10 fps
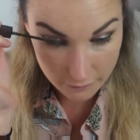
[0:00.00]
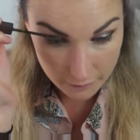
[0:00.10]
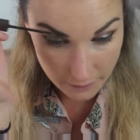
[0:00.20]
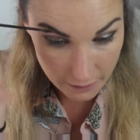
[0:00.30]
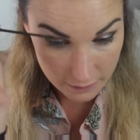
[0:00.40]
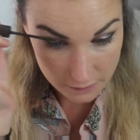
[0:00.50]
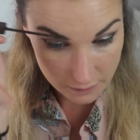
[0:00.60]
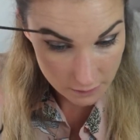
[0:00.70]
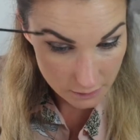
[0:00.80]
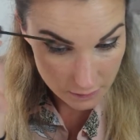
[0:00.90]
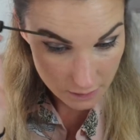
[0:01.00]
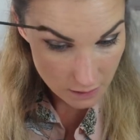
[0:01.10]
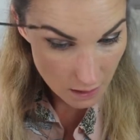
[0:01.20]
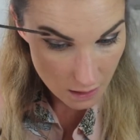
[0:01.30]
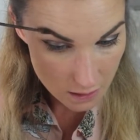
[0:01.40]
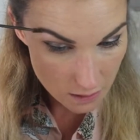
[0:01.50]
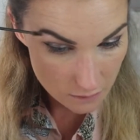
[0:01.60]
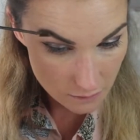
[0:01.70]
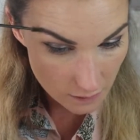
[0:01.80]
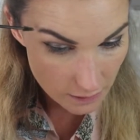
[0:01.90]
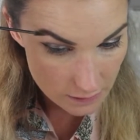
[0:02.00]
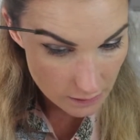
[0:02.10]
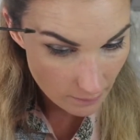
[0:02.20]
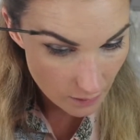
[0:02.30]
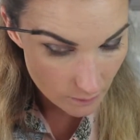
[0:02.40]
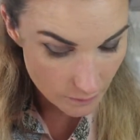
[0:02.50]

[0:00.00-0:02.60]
and just really pack that into the crease,